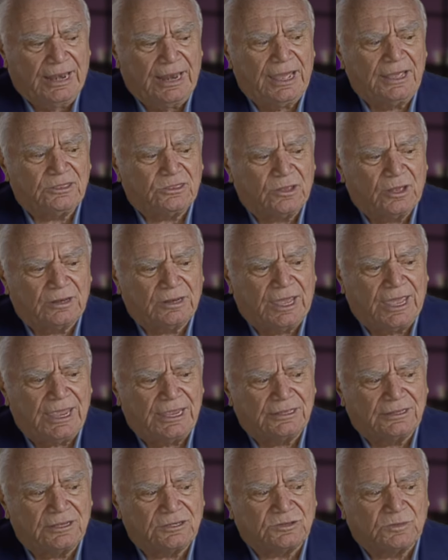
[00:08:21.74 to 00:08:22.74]
I thought,
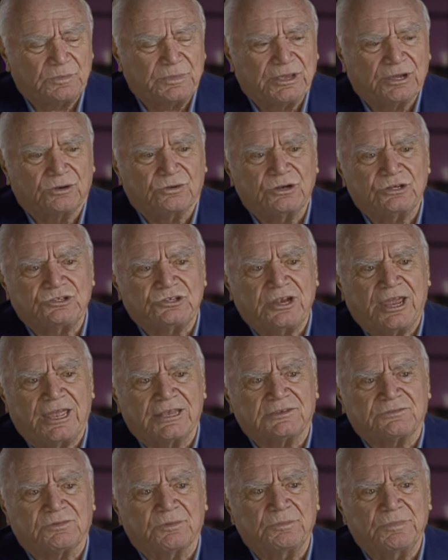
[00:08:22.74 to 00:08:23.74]
hey, this would be a good
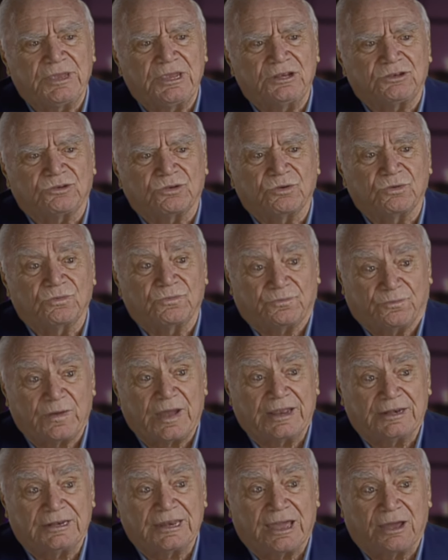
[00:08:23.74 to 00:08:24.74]
chance for me to
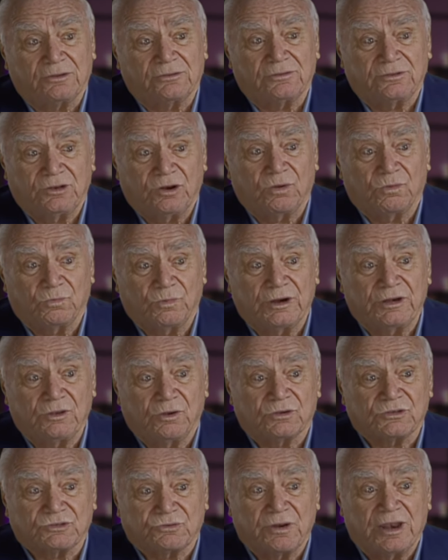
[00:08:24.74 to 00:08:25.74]
find out, you know, where
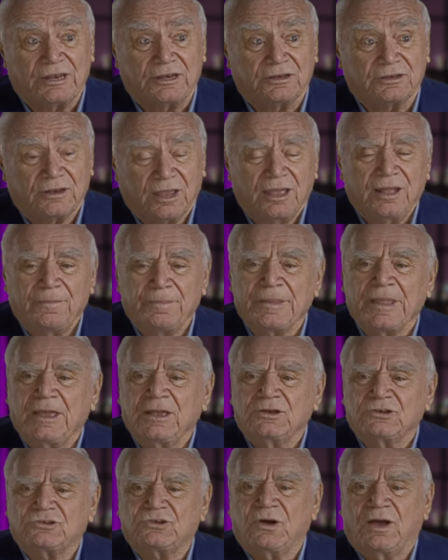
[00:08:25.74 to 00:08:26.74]
the Australian.
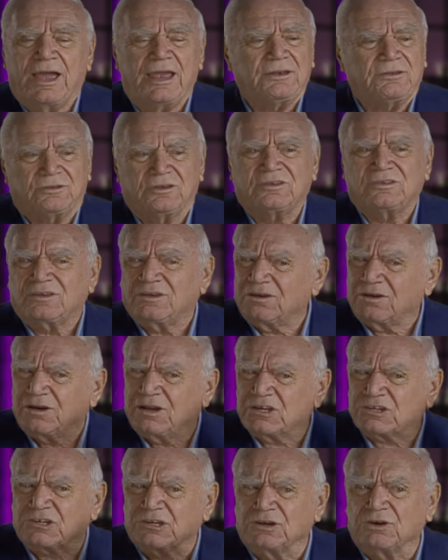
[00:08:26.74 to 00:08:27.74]
So I
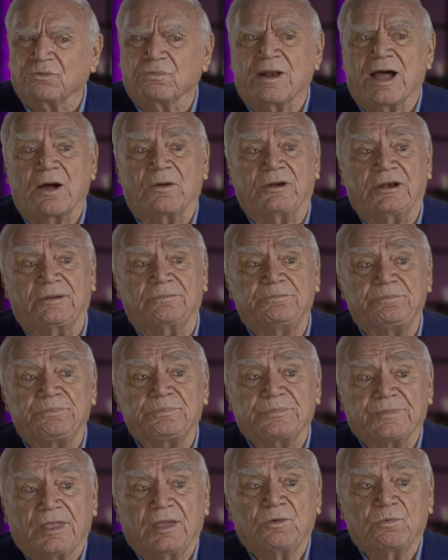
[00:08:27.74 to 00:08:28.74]
listened around, and
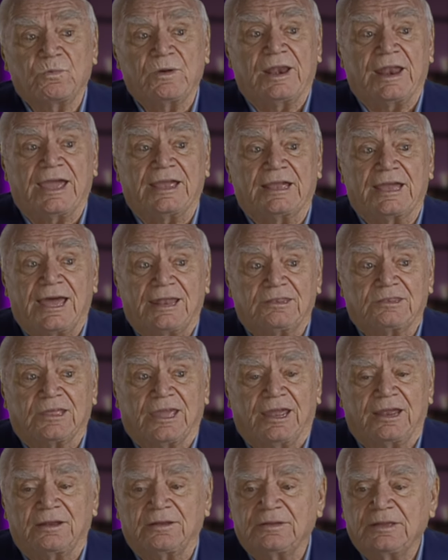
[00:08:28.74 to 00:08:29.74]
when I got
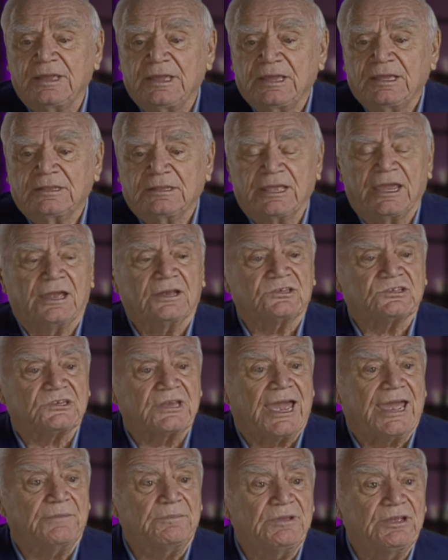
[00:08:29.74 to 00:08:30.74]
there, they
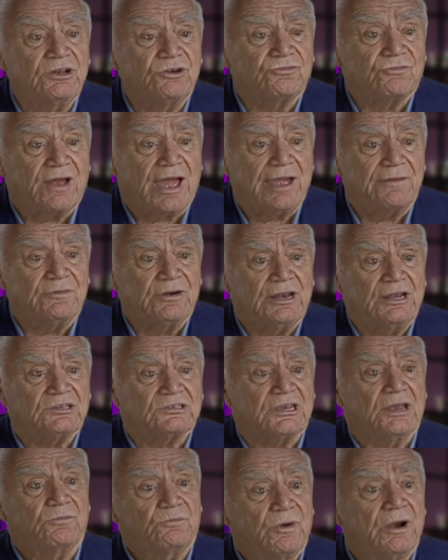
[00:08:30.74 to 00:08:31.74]
assigned me a driver, and they
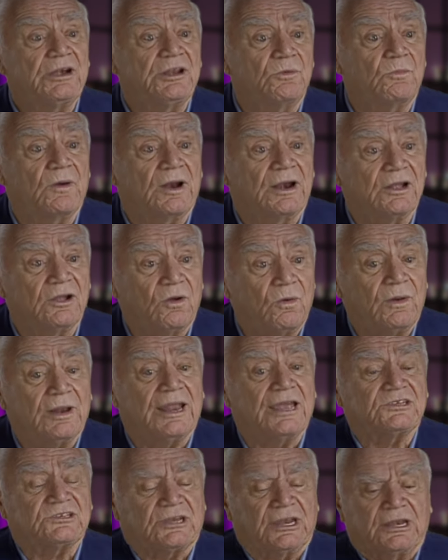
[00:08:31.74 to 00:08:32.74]
said, where do you want to go? And
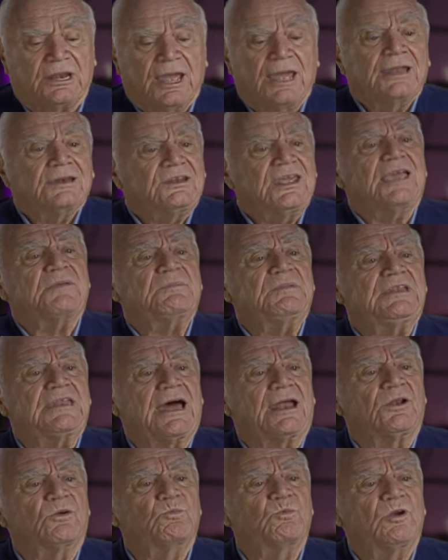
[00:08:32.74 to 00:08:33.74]
I said, take me
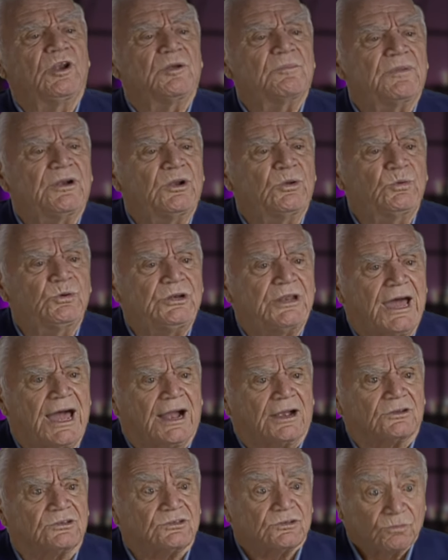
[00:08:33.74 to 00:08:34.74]
down to Woolamaloo
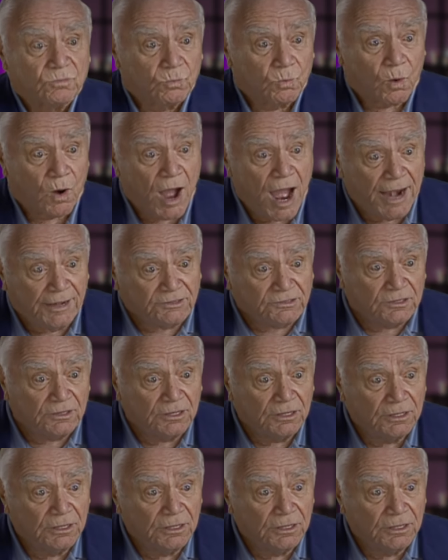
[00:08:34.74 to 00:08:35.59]
Docks. What?